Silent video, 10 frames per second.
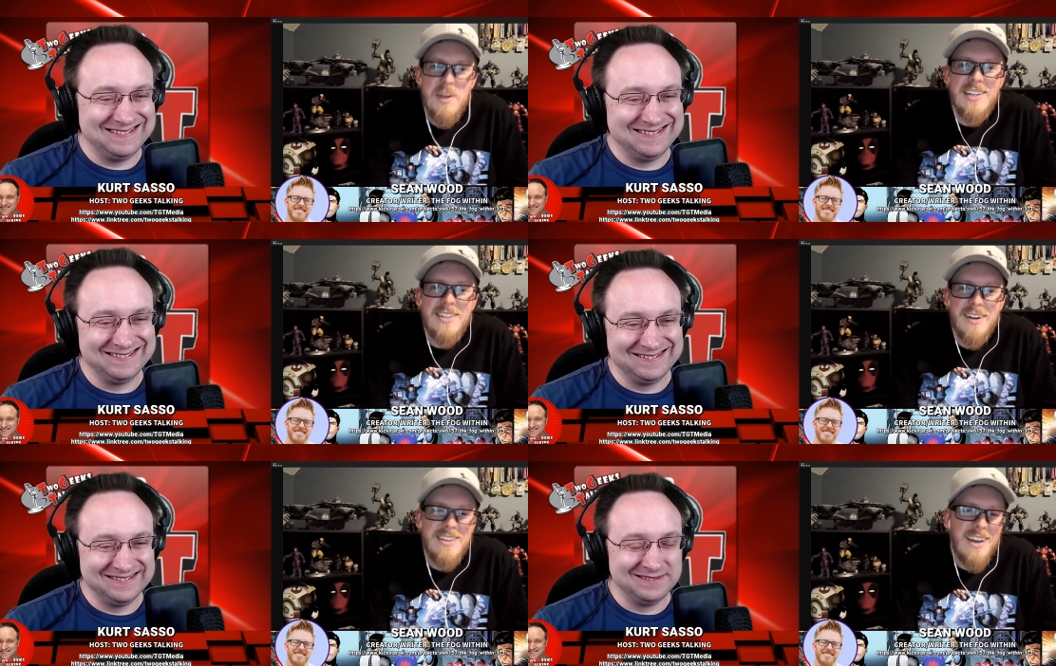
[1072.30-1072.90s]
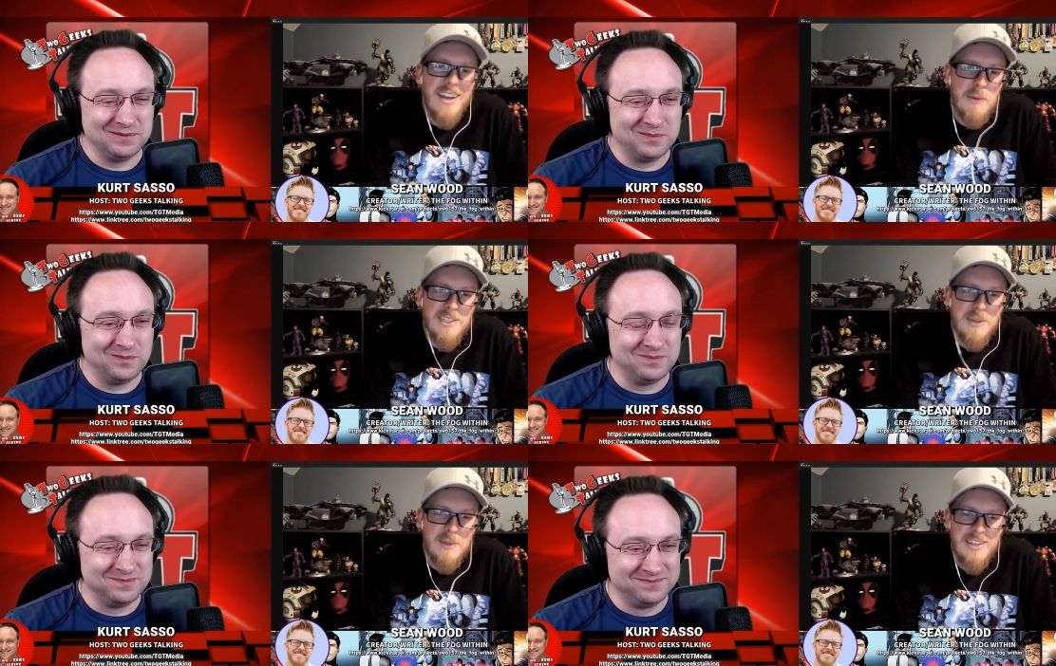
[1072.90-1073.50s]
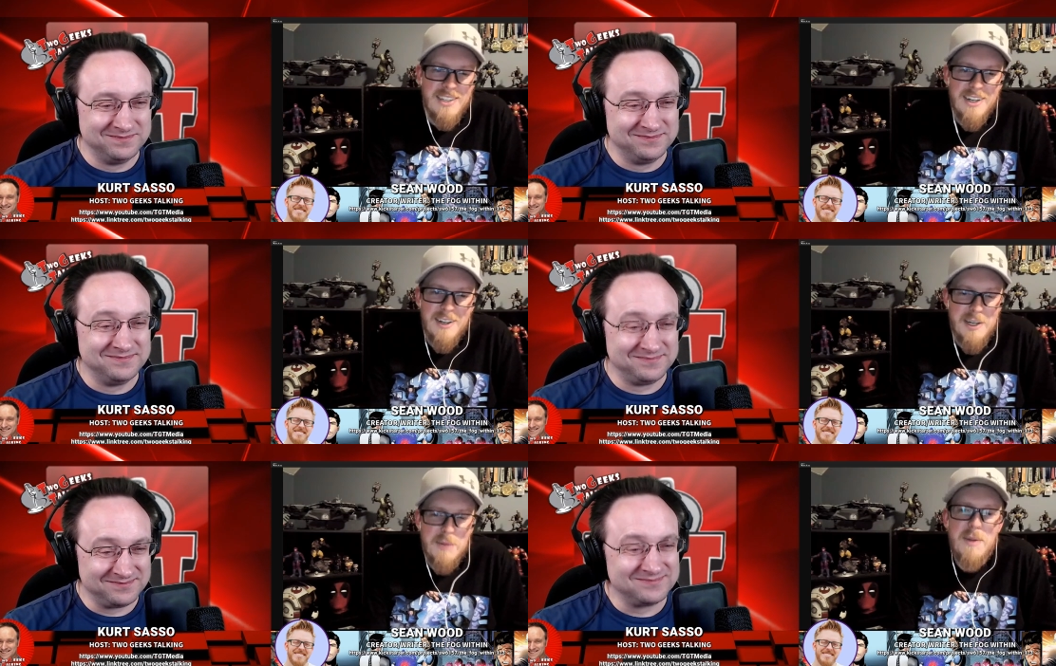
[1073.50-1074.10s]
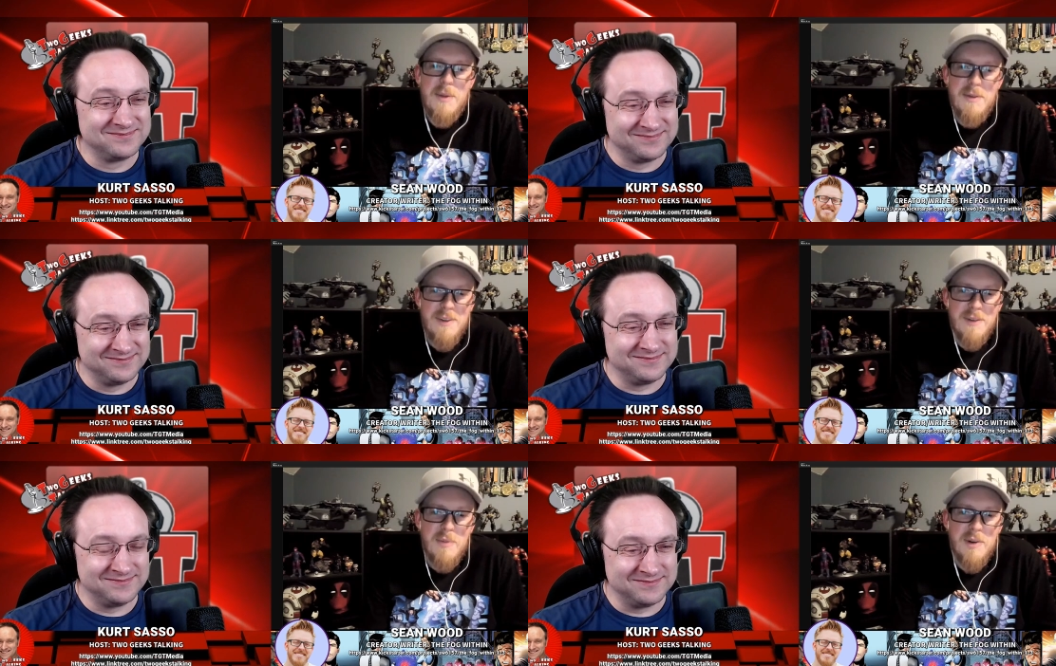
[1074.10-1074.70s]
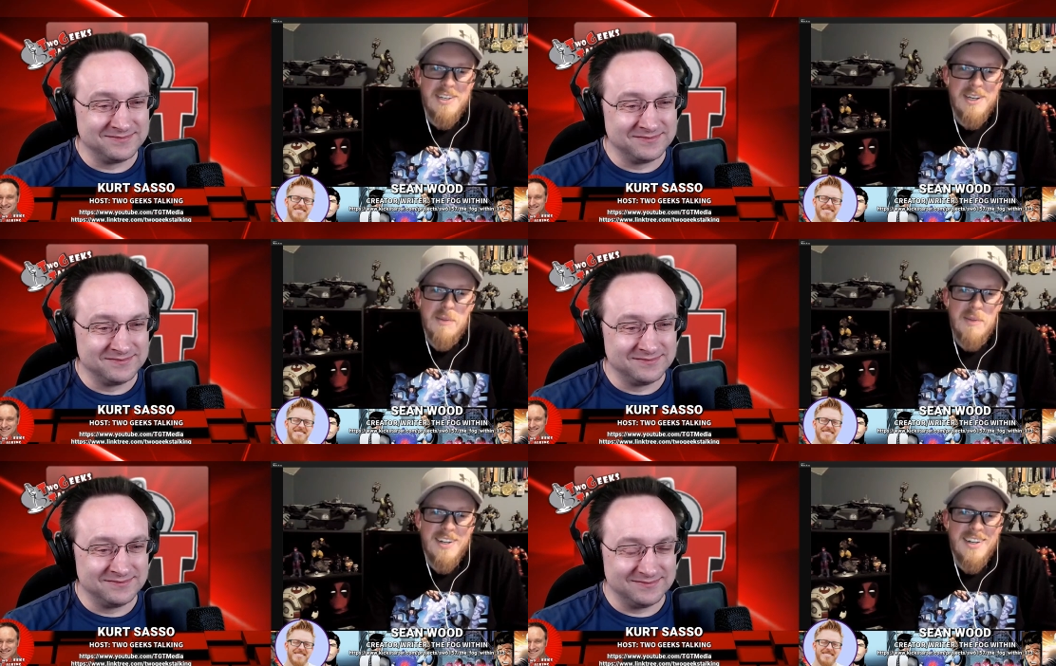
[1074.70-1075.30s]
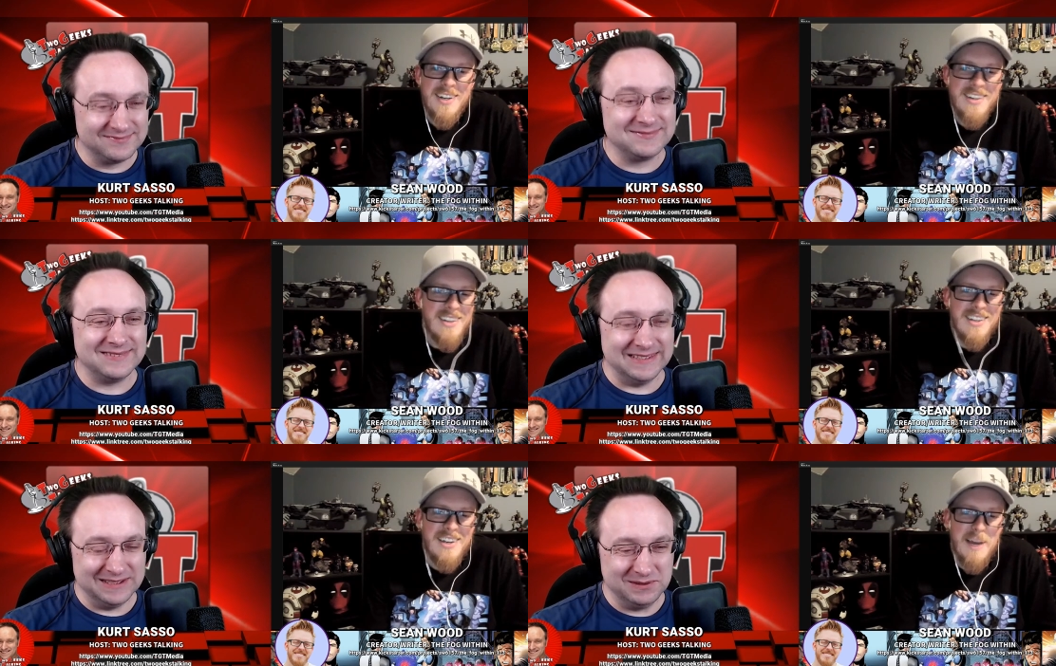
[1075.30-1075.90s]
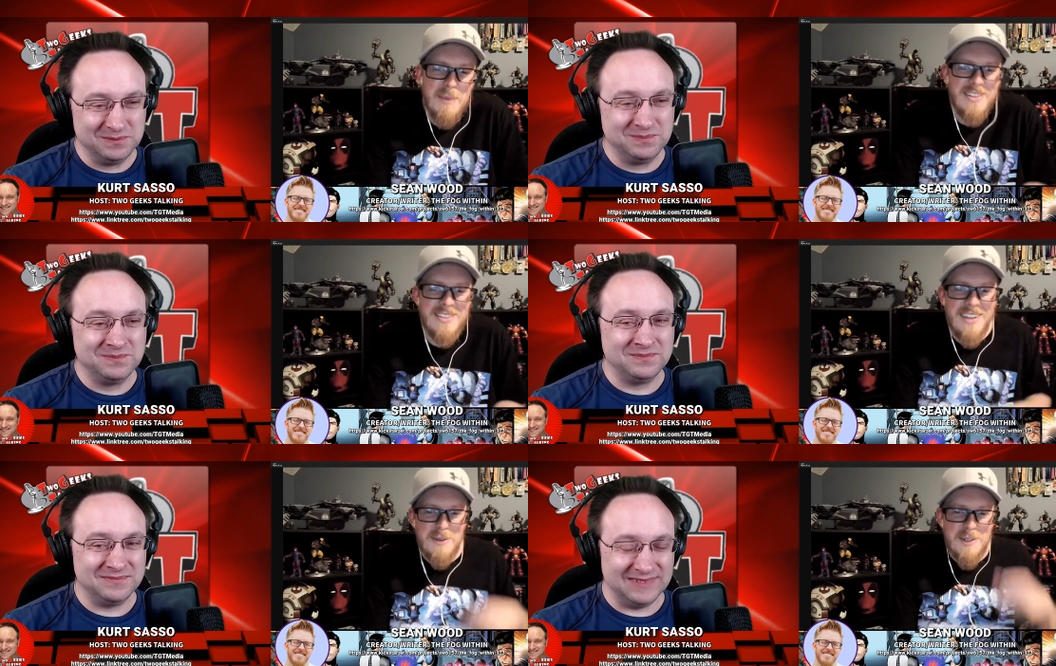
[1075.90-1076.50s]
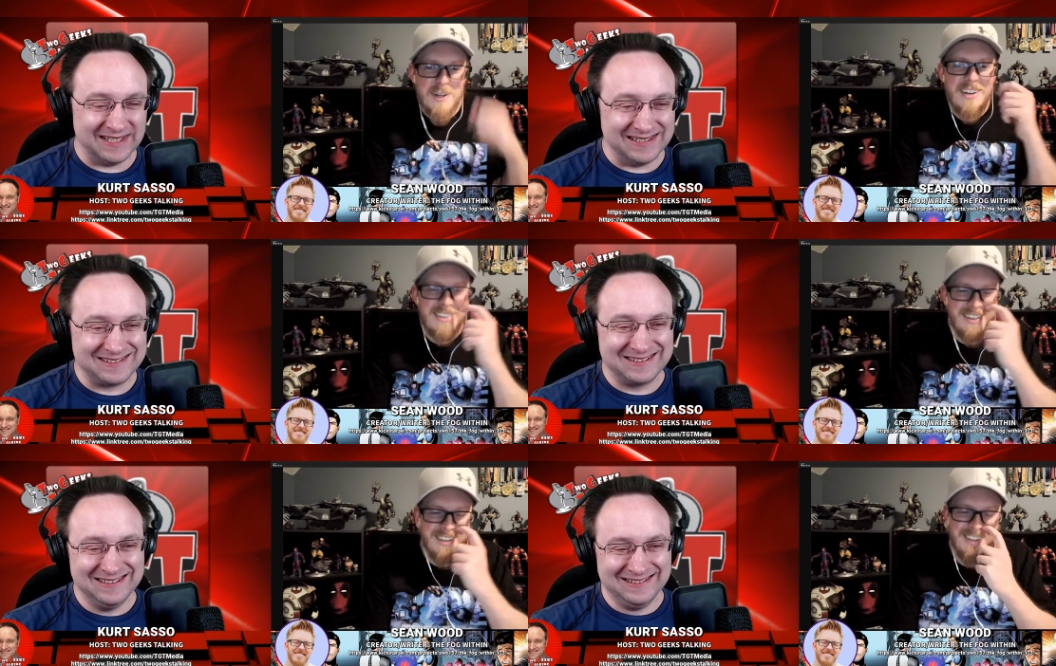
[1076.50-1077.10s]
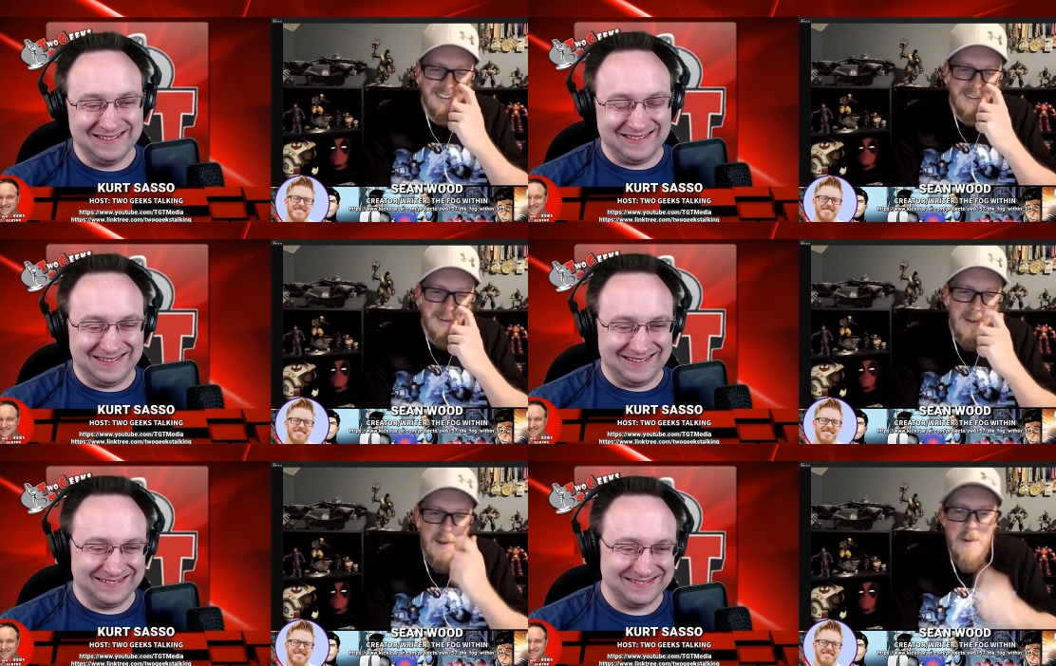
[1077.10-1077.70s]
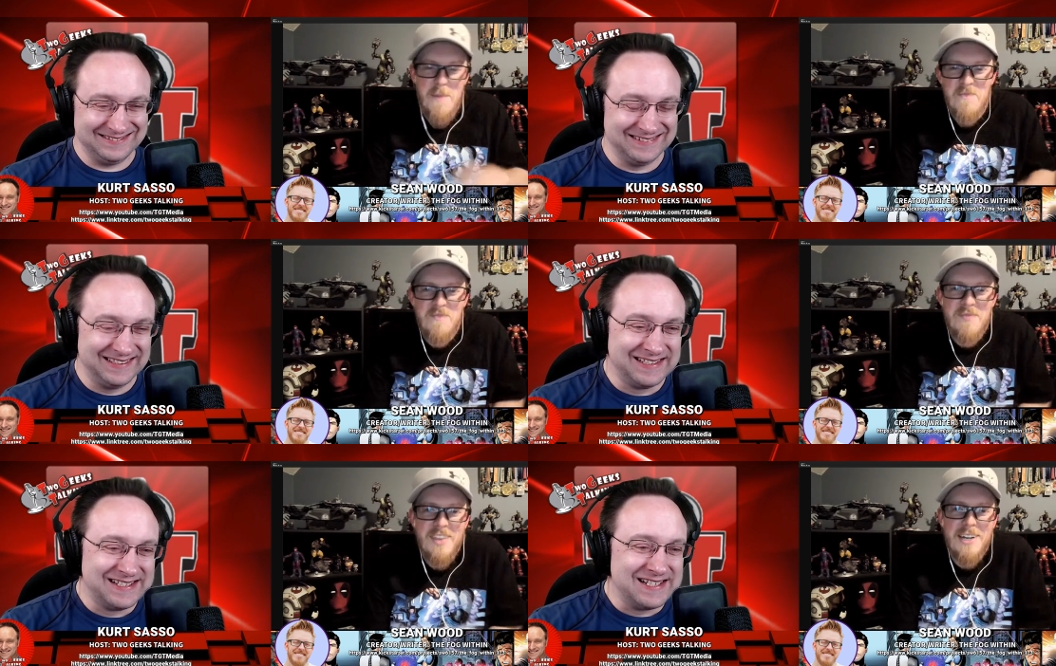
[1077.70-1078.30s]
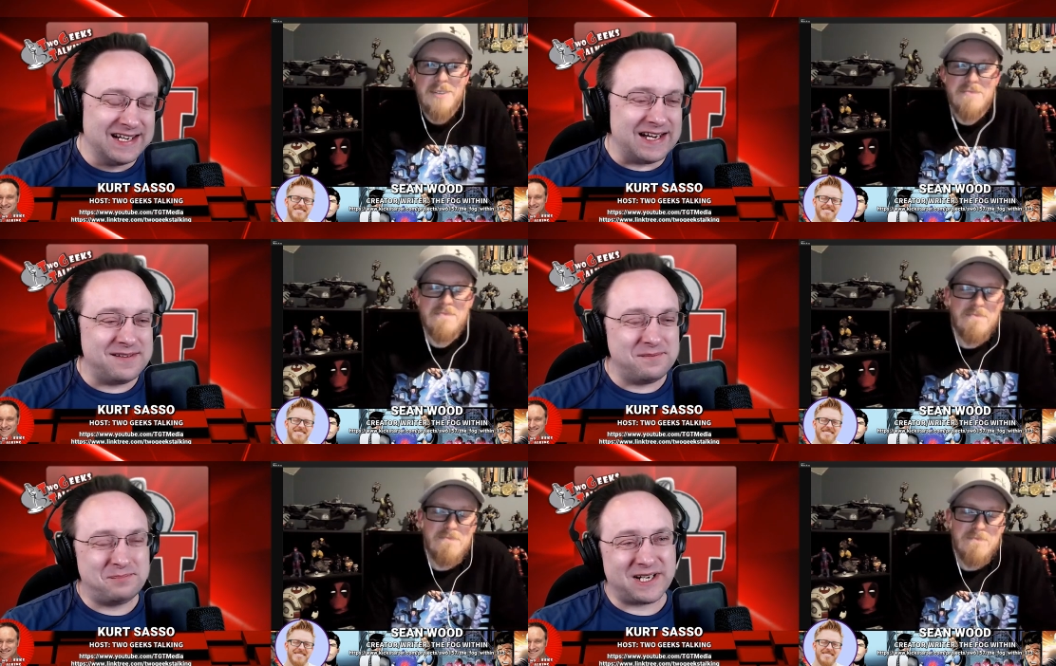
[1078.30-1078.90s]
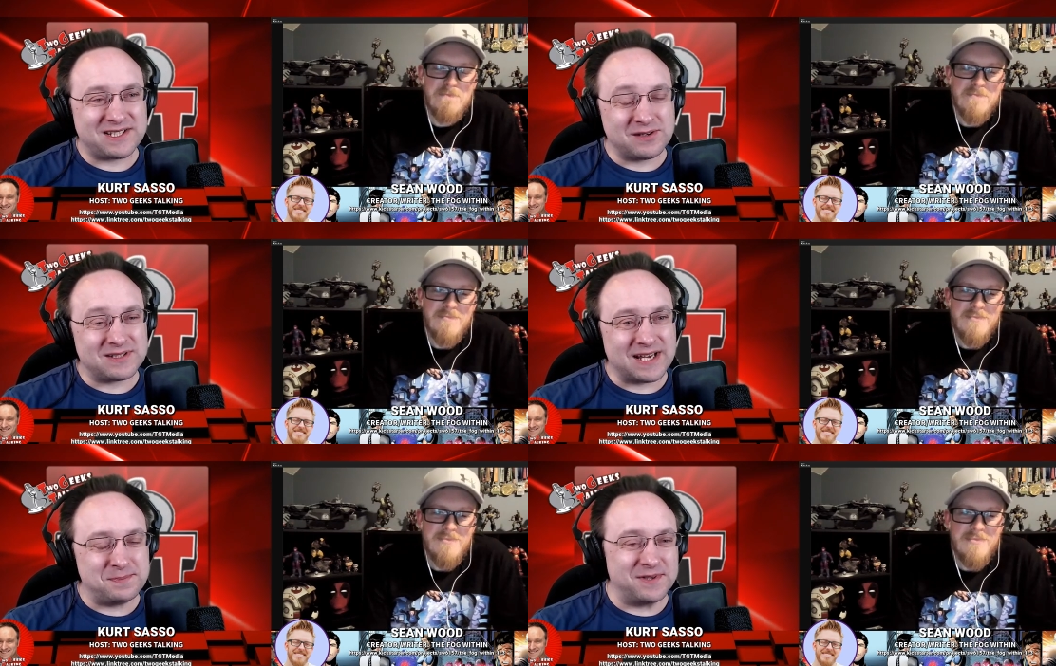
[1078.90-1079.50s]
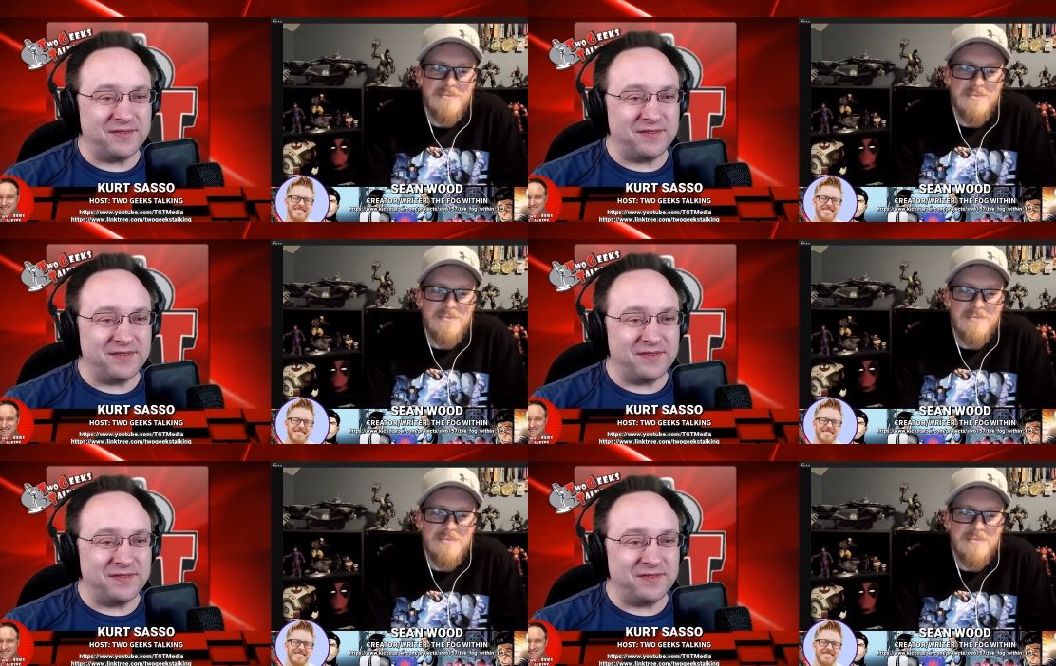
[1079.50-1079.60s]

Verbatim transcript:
Speaker 1: being tongue-tied, it wasn't a big deal. It could have made me feel pretty dumb, but it didn't happen, so that was great.
Speaker 2: Yeah, but it's those types of